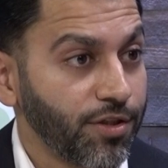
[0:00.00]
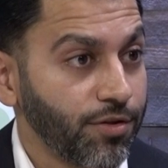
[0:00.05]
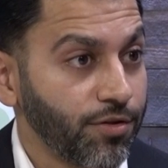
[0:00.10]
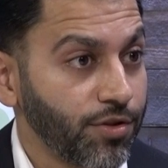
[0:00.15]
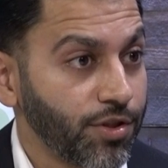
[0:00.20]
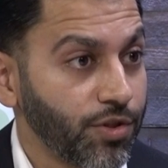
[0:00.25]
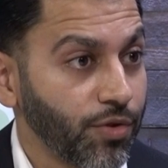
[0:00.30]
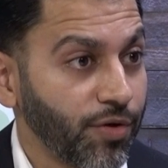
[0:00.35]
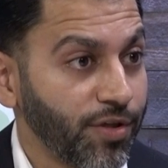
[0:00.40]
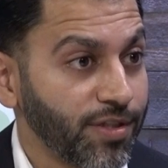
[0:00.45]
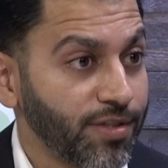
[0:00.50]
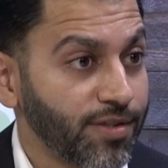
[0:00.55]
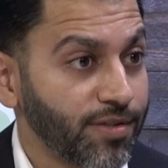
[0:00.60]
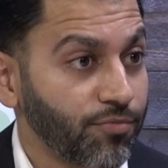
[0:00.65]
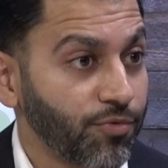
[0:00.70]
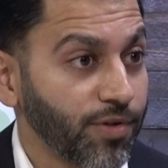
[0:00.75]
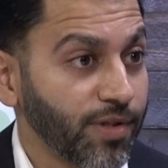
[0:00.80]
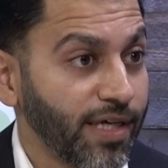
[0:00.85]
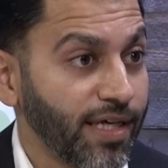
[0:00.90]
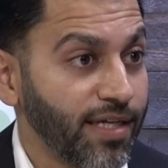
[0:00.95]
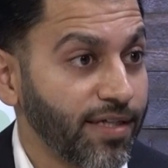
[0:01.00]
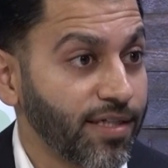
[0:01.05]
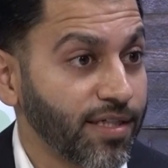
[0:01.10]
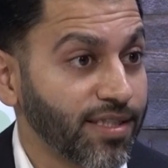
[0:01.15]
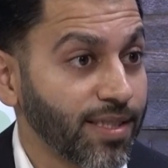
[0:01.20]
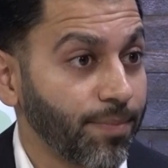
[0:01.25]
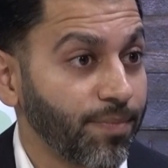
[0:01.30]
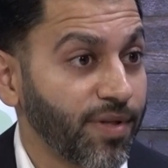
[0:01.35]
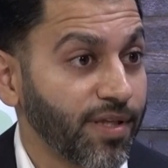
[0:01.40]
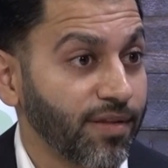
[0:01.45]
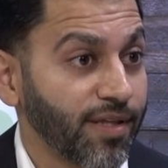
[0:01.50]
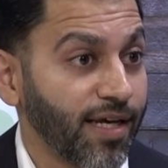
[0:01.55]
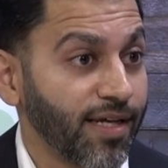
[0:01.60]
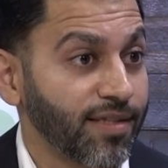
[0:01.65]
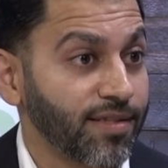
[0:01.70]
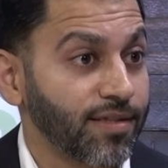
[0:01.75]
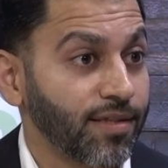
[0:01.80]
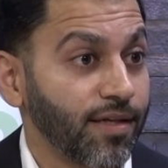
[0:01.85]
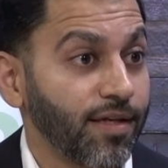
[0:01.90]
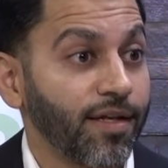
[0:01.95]
your joints related to something
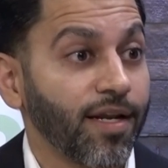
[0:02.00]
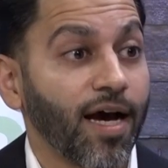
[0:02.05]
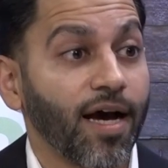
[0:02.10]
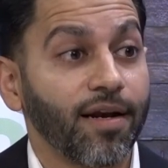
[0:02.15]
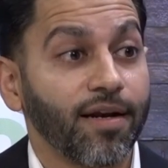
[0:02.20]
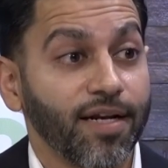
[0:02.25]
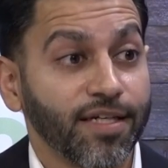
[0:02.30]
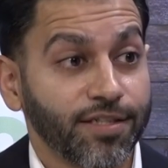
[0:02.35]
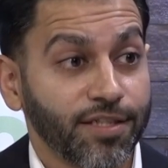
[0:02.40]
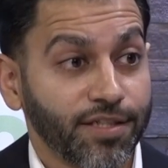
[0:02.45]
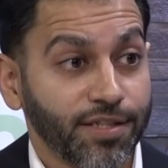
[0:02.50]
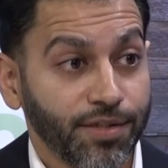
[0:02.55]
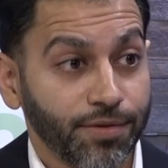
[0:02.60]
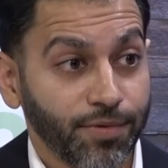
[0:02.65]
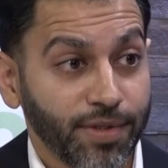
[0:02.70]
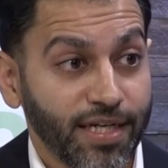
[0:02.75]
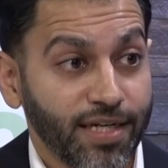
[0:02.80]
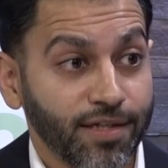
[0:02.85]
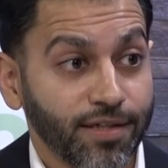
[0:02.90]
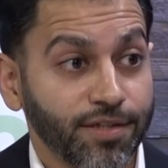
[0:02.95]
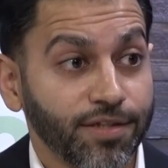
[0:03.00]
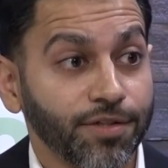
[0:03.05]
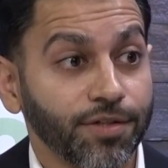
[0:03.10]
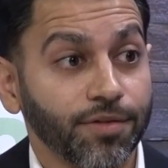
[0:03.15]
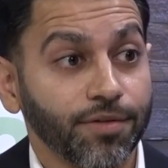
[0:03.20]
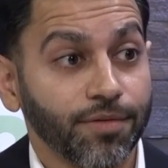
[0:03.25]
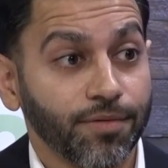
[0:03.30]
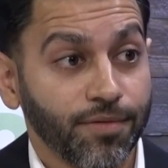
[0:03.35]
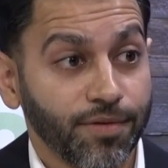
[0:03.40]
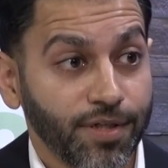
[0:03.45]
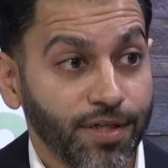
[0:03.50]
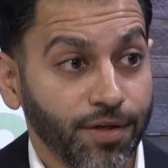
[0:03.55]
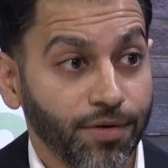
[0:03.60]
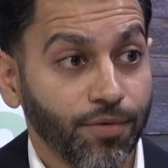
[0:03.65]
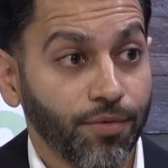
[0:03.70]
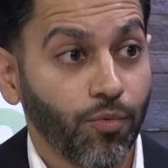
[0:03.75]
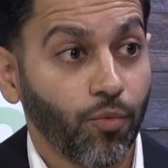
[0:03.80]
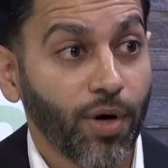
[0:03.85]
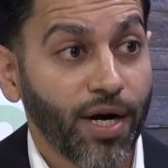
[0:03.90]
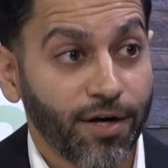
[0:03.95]
that's not necessarily related to
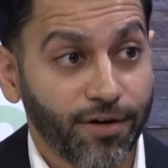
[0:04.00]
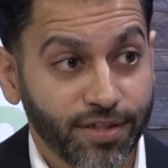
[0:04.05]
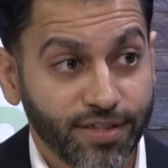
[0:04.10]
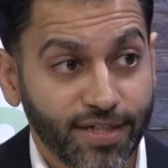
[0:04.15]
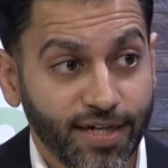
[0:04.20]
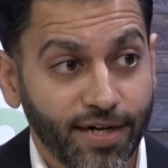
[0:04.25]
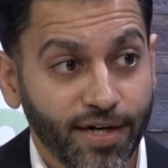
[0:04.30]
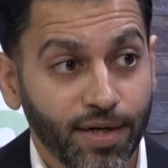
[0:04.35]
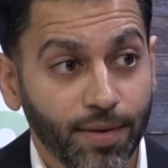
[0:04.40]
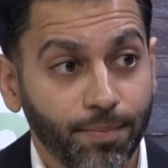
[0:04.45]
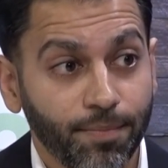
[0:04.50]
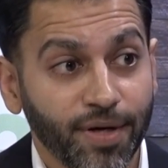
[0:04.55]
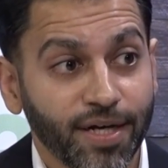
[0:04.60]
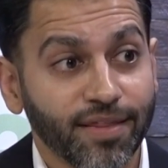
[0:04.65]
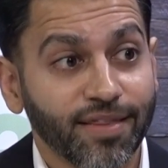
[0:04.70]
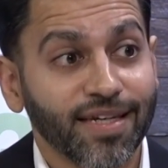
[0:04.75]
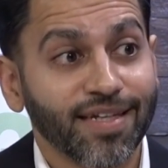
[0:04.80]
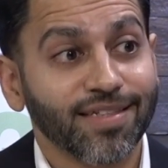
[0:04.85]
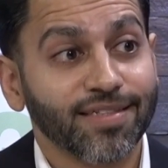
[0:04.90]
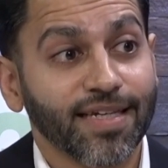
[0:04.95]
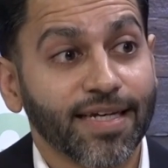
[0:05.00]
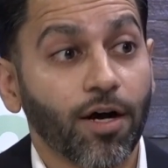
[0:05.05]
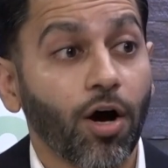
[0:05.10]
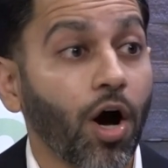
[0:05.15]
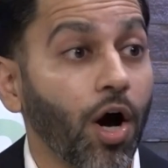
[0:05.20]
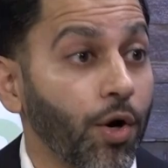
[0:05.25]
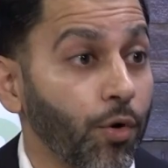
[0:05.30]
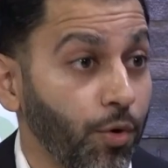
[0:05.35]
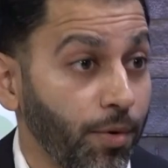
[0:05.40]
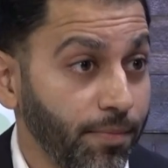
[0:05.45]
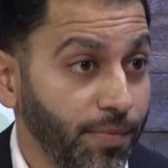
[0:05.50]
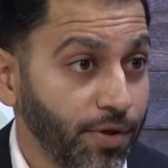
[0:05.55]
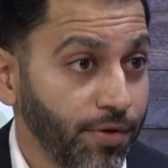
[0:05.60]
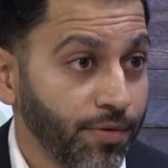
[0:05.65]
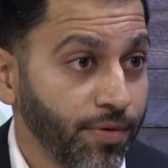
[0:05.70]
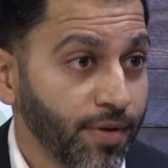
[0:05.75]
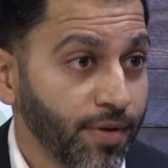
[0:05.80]
wear and tear, but things like autoimmune.